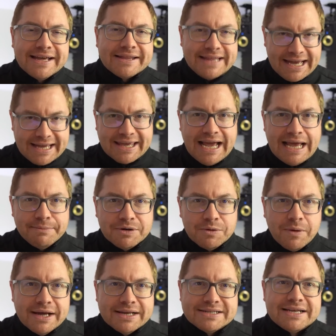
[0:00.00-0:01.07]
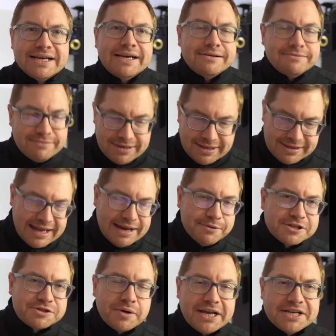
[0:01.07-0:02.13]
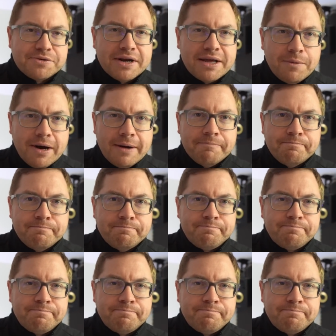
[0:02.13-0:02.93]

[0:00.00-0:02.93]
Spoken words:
That came and went. Then it was 2021.